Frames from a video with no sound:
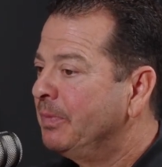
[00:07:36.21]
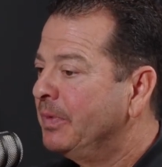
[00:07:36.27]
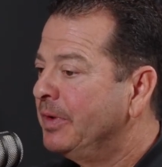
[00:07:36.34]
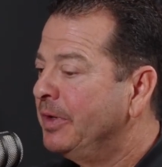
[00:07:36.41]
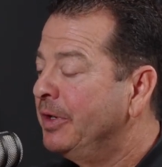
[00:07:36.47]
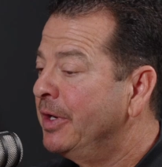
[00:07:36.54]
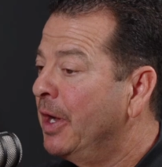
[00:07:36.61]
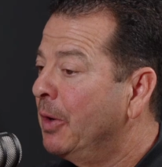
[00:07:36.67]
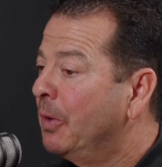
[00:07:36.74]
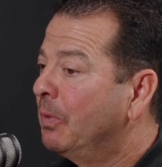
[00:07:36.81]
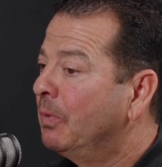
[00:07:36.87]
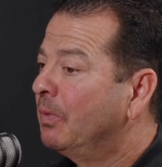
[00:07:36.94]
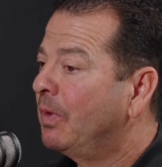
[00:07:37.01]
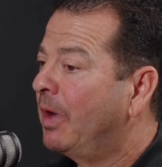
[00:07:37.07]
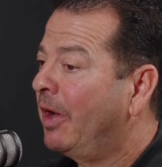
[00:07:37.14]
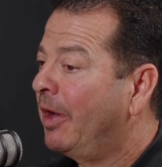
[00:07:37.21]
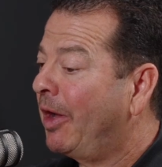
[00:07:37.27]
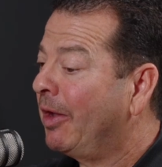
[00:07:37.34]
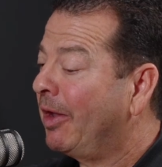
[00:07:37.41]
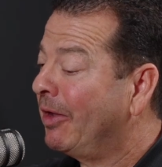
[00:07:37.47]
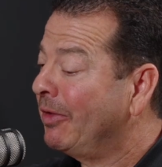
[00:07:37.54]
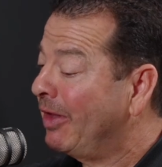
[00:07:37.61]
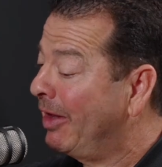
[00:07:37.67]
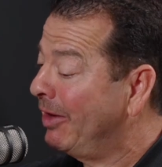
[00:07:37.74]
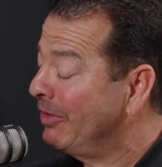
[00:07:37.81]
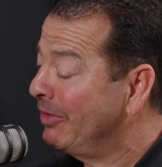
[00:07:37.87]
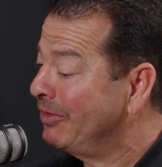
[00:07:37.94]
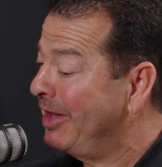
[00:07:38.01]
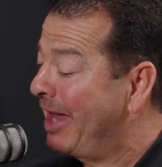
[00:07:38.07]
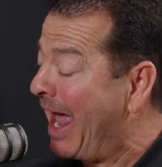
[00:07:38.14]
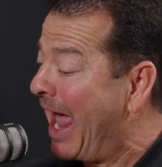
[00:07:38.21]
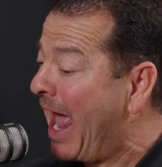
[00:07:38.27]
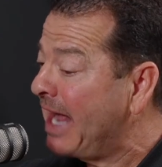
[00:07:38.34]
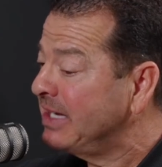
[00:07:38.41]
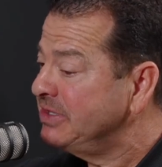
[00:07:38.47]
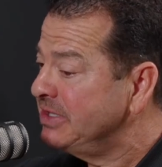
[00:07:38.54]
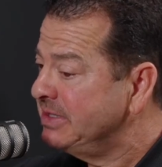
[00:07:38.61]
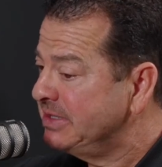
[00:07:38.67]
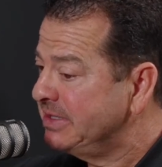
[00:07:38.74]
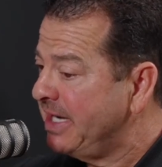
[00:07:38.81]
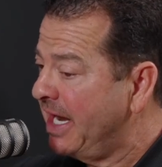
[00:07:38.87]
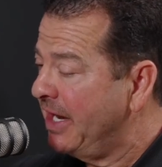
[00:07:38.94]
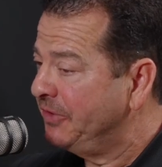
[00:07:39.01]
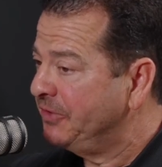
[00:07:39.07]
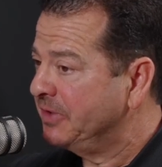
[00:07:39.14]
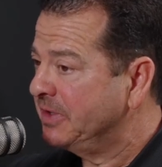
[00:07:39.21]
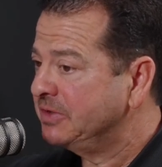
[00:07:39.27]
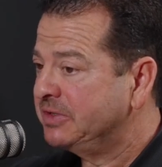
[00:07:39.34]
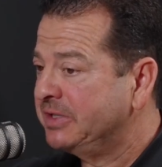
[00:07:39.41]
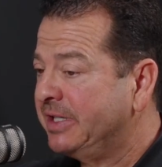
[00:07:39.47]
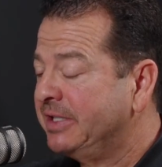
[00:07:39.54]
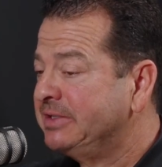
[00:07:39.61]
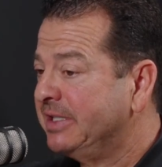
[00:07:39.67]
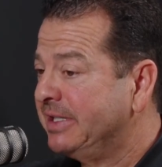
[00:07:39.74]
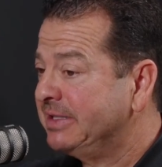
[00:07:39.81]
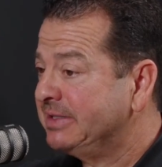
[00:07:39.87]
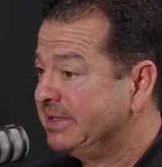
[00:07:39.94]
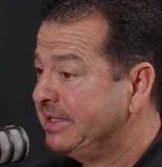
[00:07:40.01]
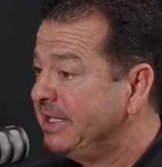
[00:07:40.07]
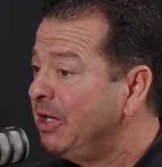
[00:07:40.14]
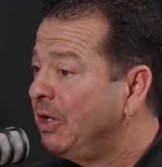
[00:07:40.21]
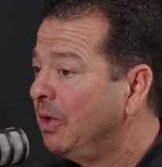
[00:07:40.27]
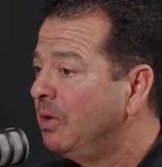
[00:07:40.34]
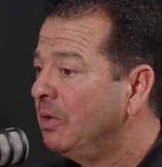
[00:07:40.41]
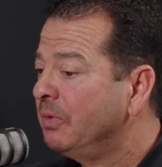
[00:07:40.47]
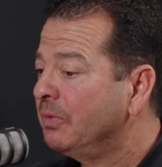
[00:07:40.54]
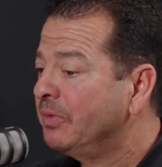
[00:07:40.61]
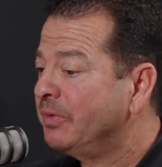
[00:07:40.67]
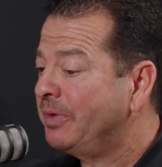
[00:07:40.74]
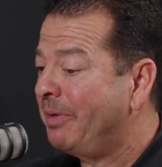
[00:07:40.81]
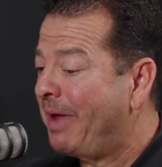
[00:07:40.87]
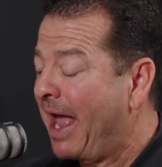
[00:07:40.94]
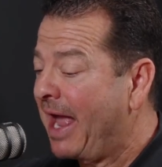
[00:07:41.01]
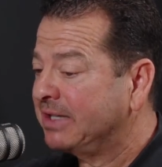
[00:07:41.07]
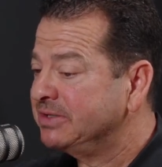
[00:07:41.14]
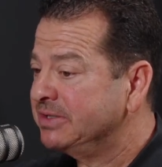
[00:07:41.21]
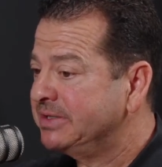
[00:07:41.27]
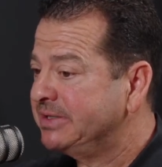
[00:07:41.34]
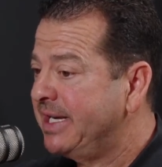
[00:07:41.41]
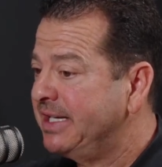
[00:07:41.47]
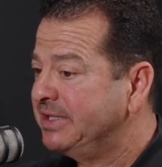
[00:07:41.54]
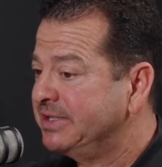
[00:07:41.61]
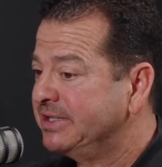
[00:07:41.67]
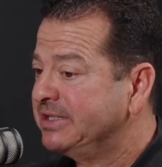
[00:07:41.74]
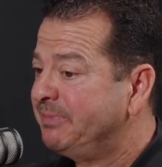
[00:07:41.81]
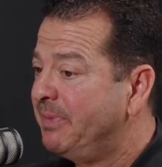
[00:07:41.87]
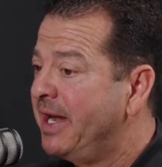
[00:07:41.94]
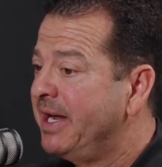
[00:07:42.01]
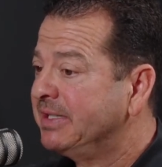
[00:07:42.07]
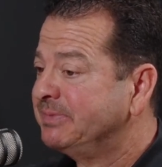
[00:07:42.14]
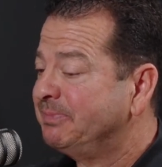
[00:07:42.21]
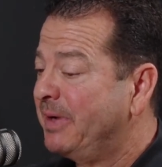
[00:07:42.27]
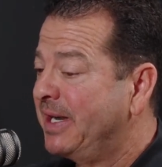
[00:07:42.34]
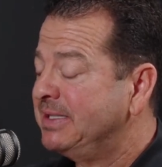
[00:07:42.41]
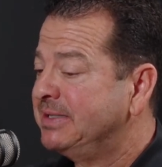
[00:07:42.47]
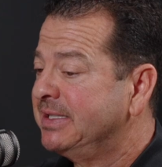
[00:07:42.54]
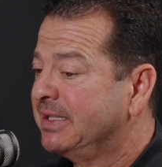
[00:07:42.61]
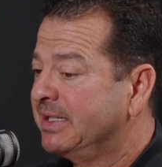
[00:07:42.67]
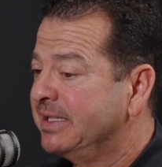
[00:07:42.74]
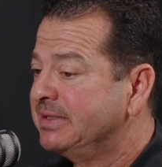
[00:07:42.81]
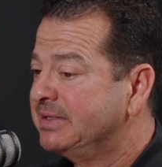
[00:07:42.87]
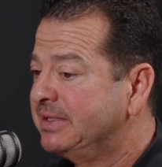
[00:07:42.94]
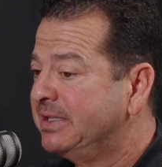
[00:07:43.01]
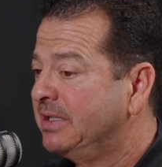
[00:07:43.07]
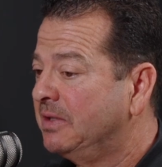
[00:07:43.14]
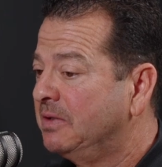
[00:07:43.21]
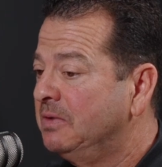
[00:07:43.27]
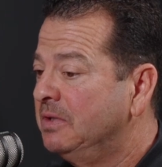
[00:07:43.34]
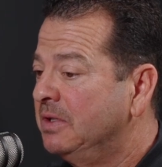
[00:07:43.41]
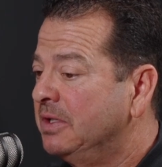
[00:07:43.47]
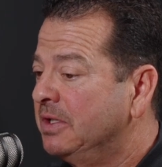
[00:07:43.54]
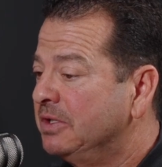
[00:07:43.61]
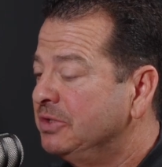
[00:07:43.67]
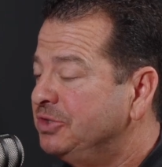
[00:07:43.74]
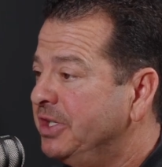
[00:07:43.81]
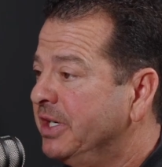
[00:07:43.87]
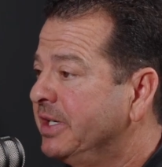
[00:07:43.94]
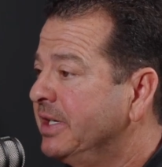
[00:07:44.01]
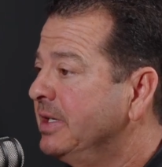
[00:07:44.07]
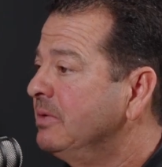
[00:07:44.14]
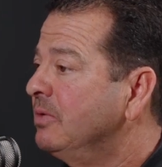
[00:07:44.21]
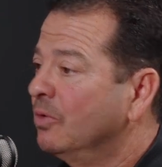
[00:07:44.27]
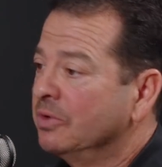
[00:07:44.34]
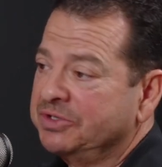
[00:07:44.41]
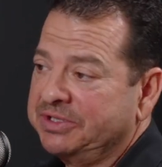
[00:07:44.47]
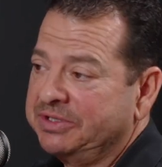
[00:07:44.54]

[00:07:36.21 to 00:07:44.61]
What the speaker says: the action stations, it's still, the action station is basically still chicken or